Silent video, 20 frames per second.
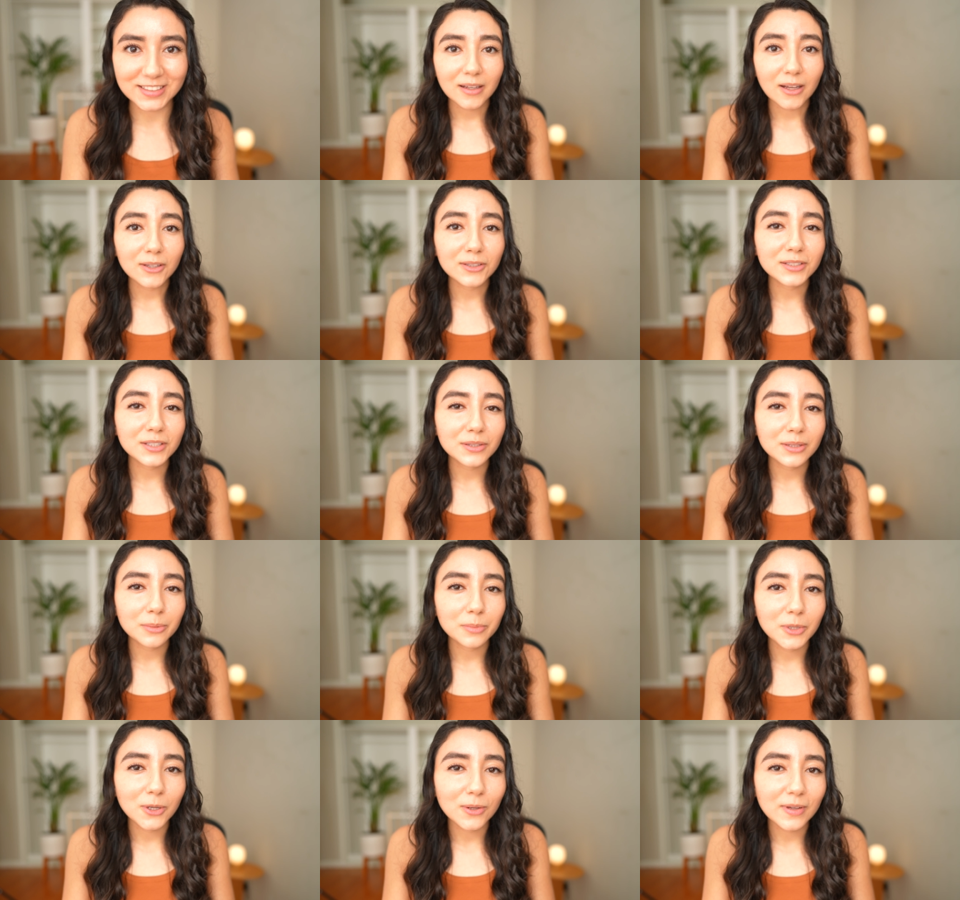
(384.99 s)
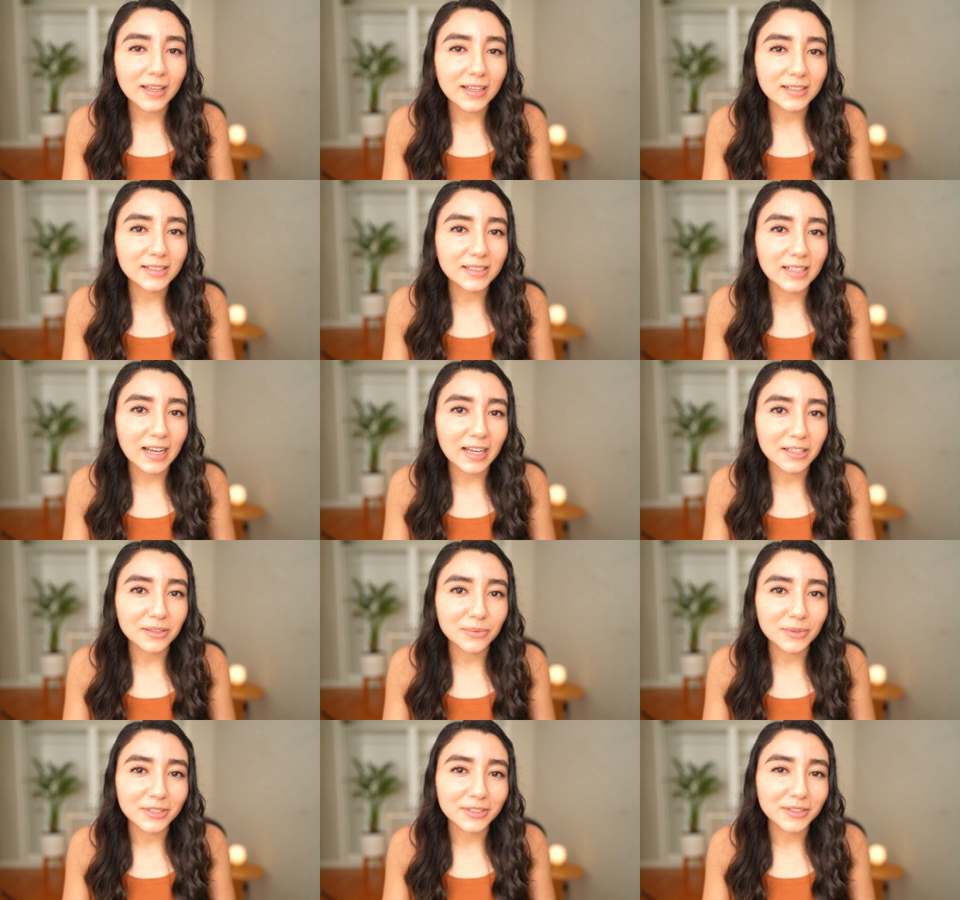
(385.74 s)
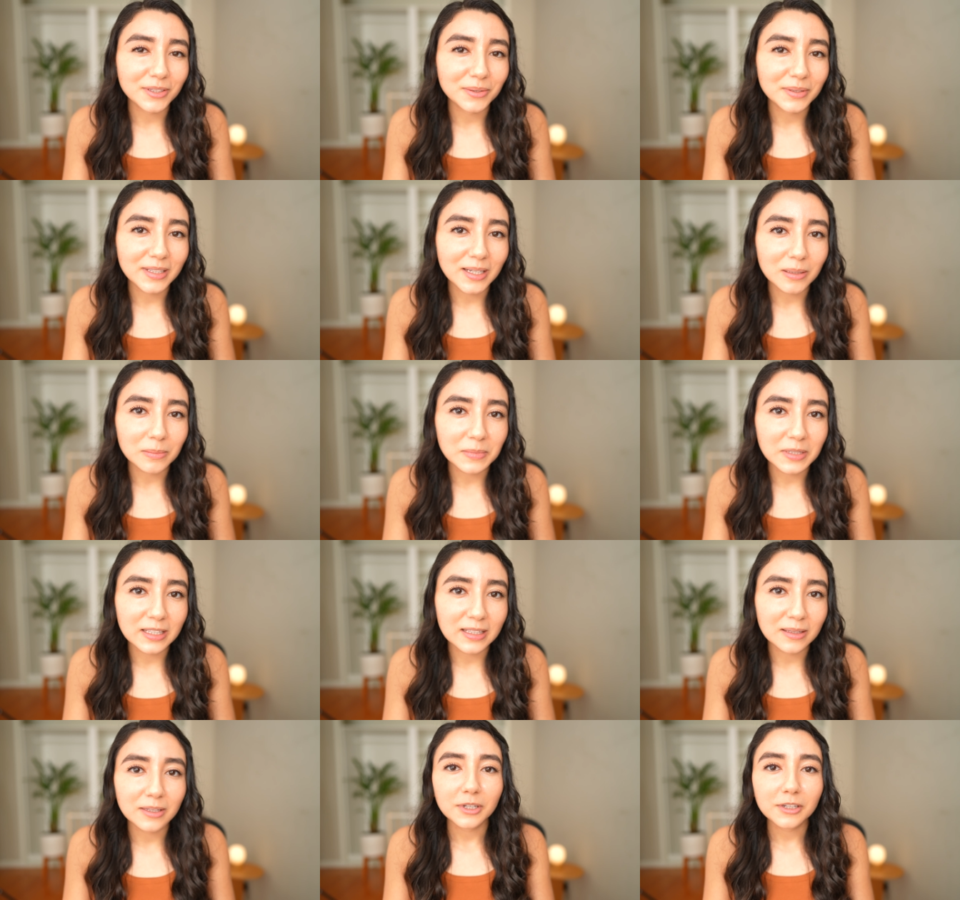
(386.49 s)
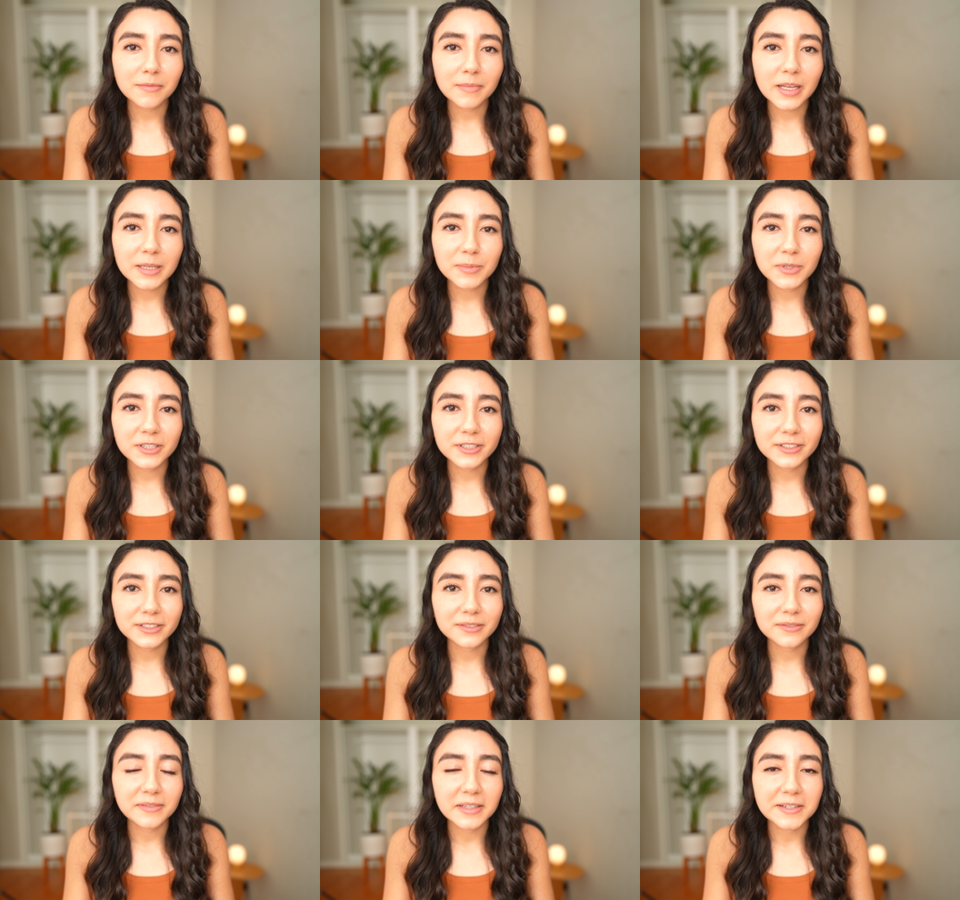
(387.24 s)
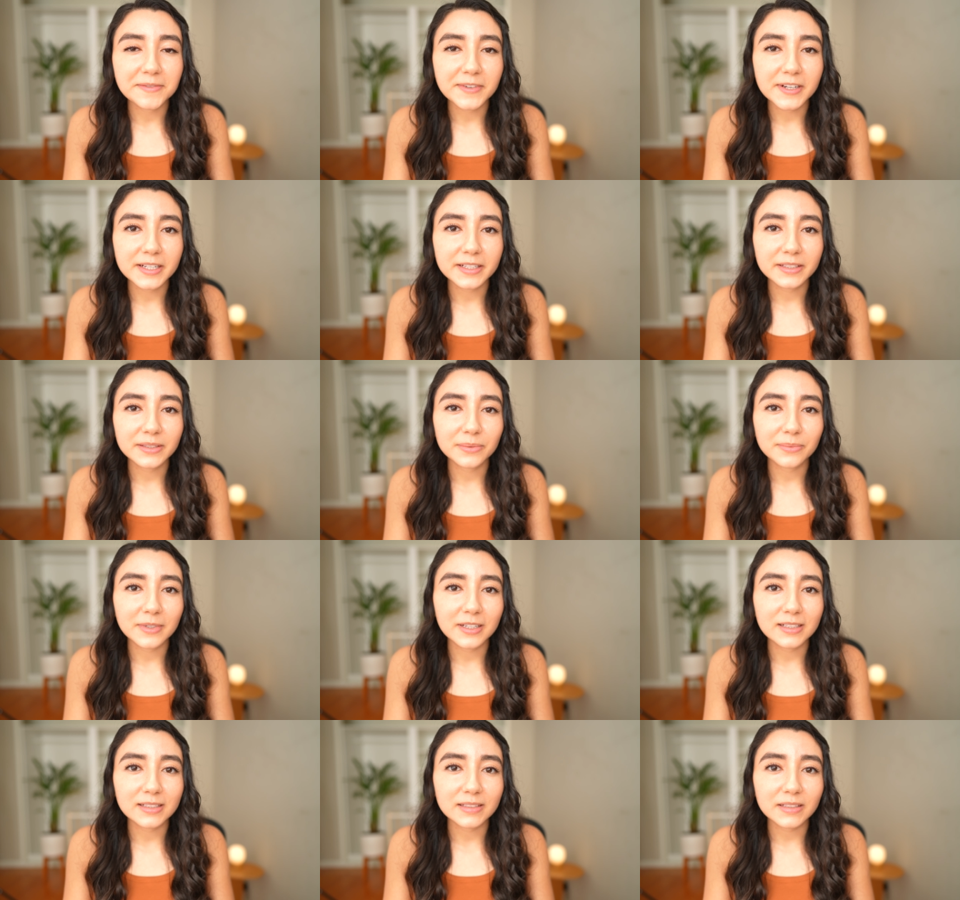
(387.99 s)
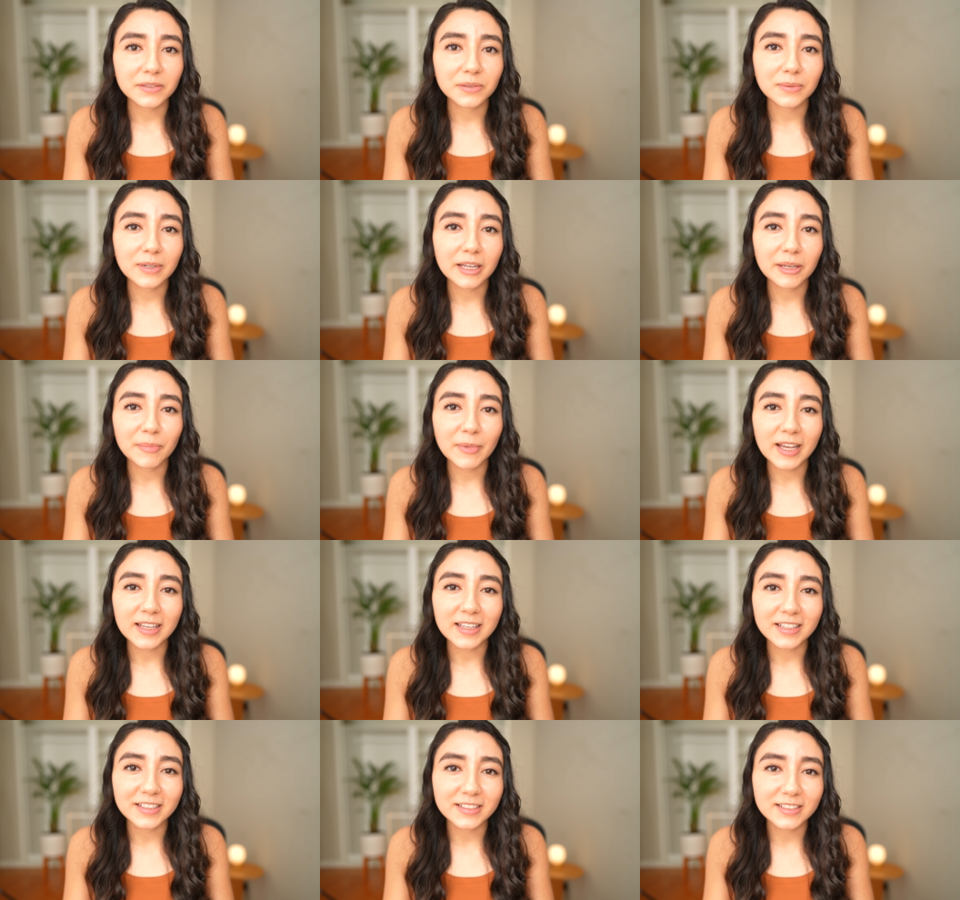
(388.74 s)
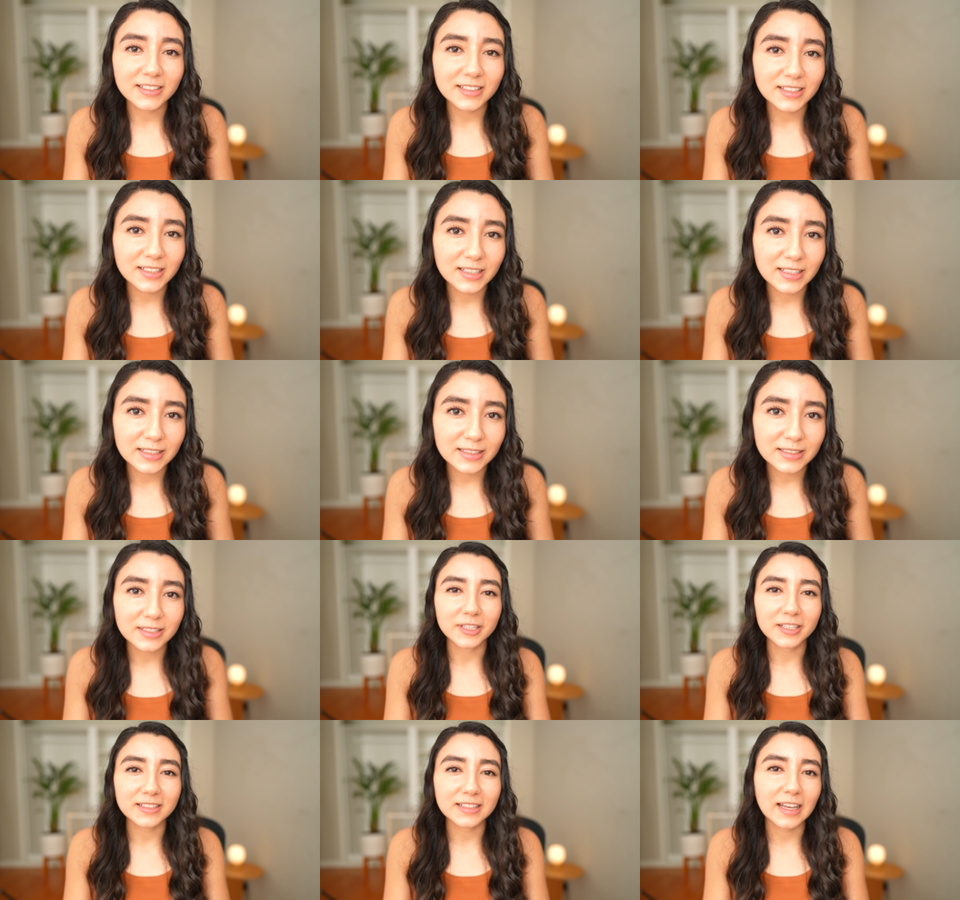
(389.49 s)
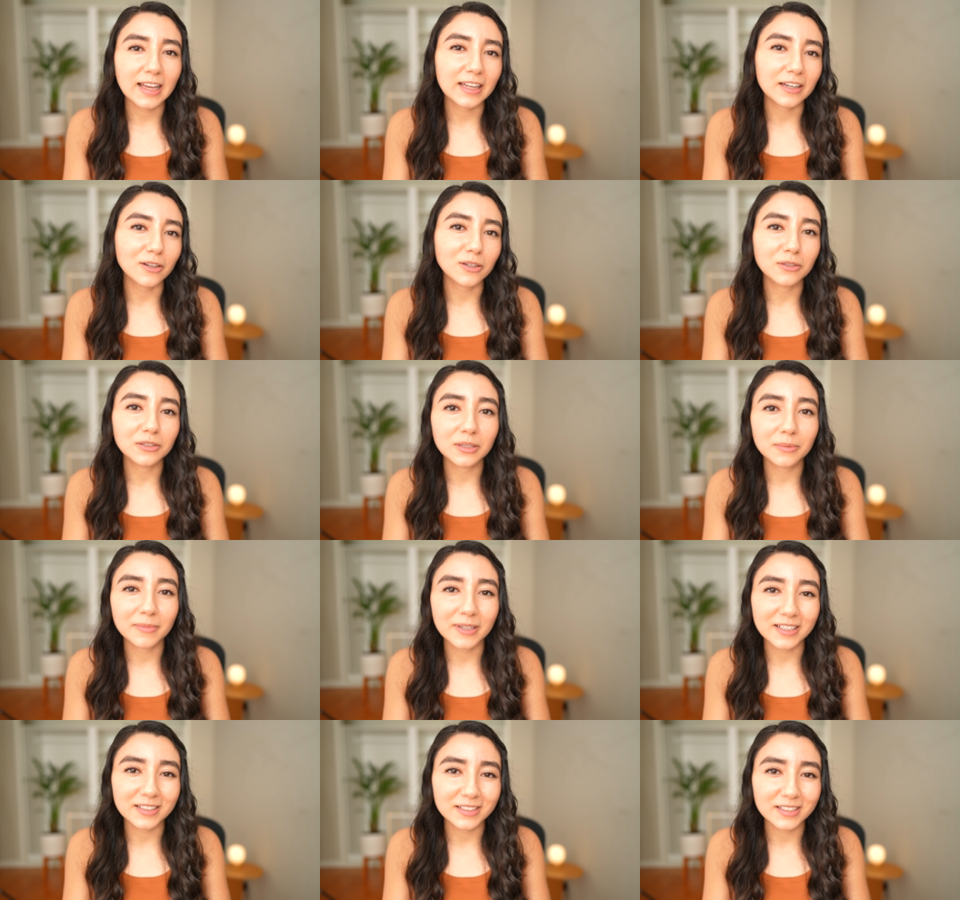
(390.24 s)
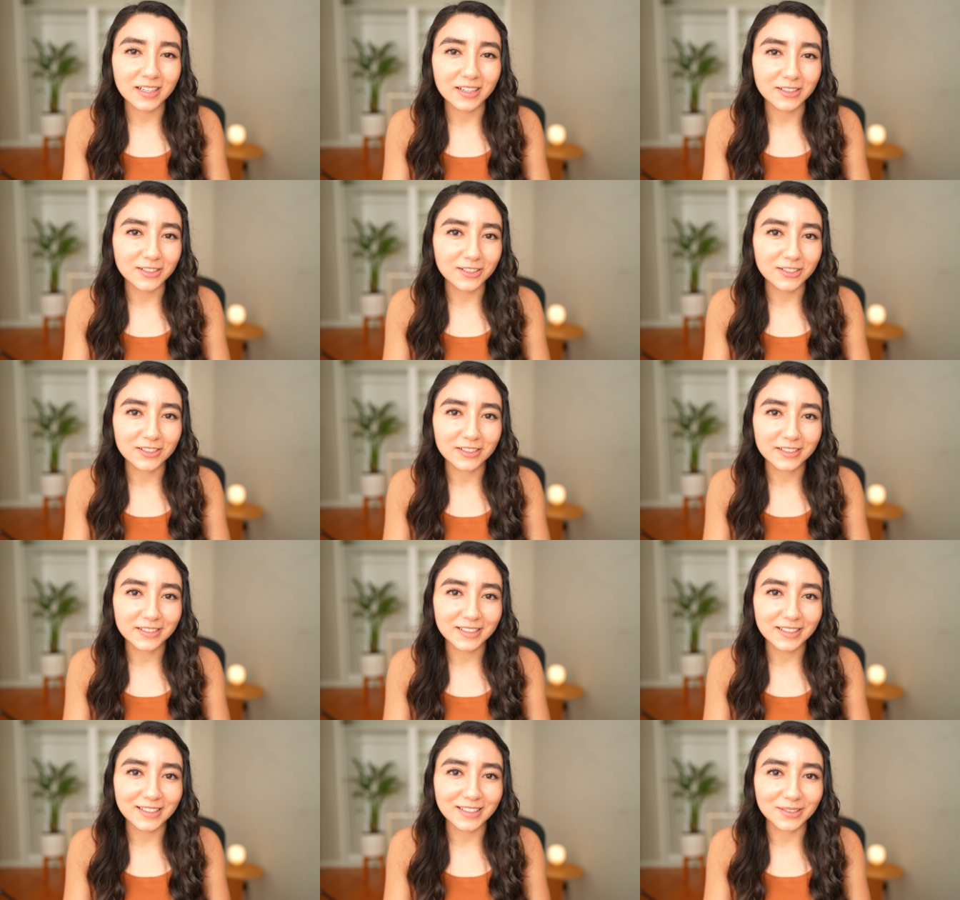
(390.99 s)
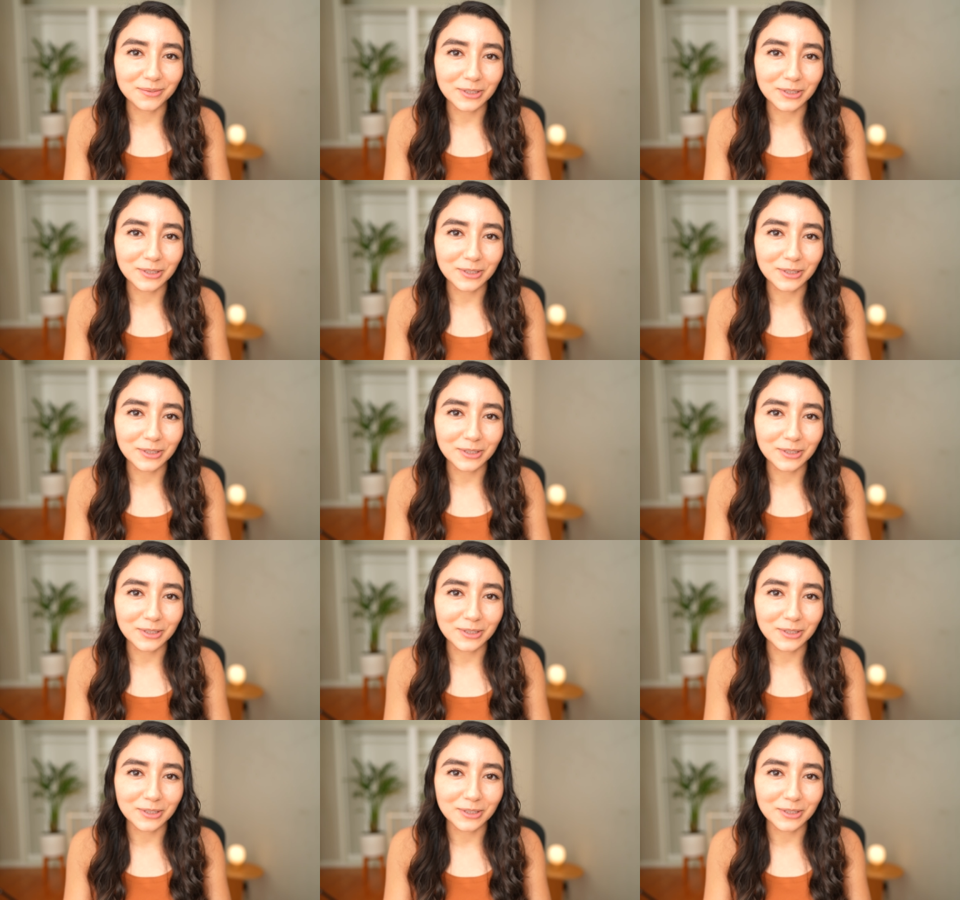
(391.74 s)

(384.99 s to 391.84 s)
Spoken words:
Also, the poke sides were so yummy. One of my personal favorites was a Hawaiian mac and cheese. We just had all the best textures in